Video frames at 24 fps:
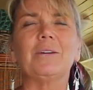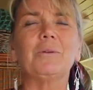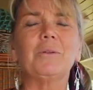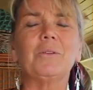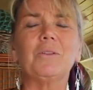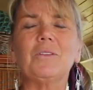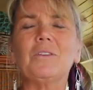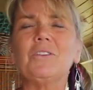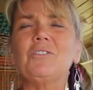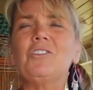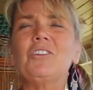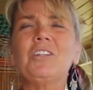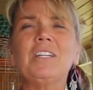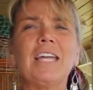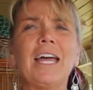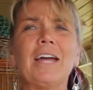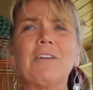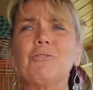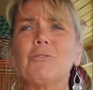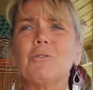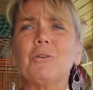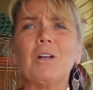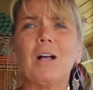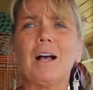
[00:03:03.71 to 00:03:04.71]
It was such a
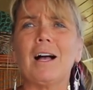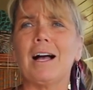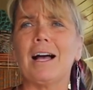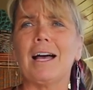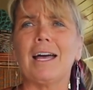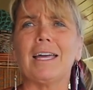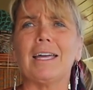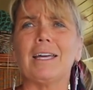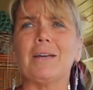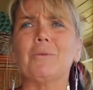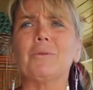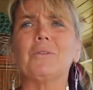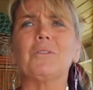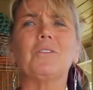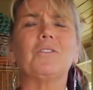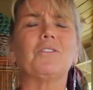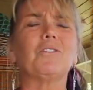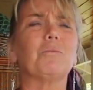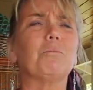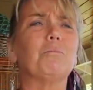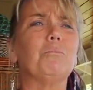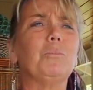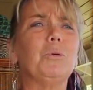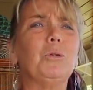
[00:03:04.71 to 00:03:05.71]
natural high, it was
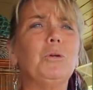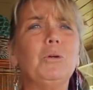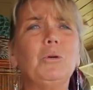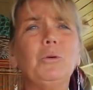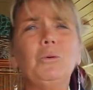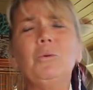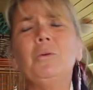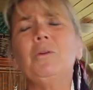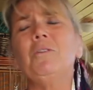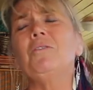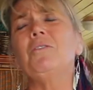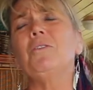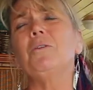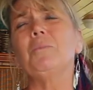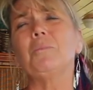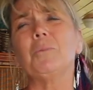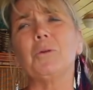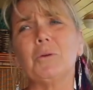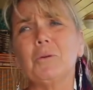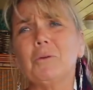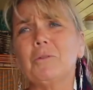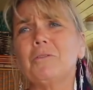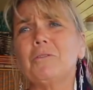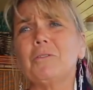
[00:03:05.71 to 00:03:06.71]
such a beautiful,
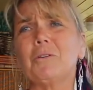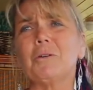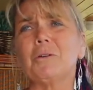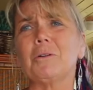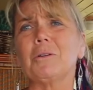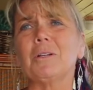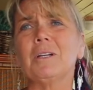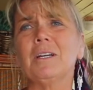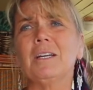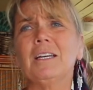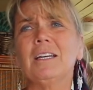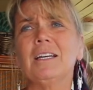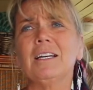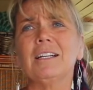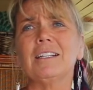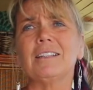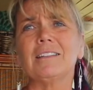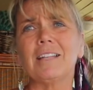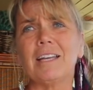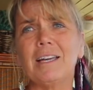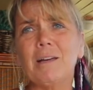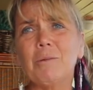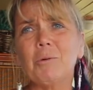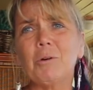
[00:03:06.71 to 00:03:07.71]
beautiful
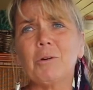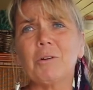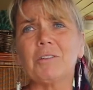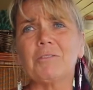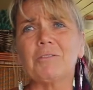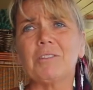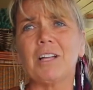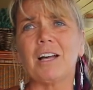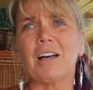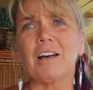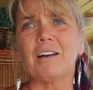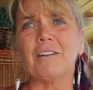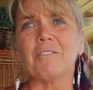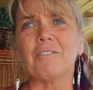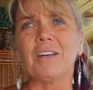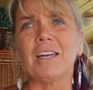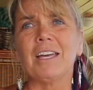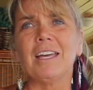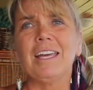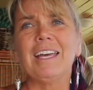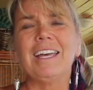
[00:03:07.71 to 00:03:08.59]
labor of love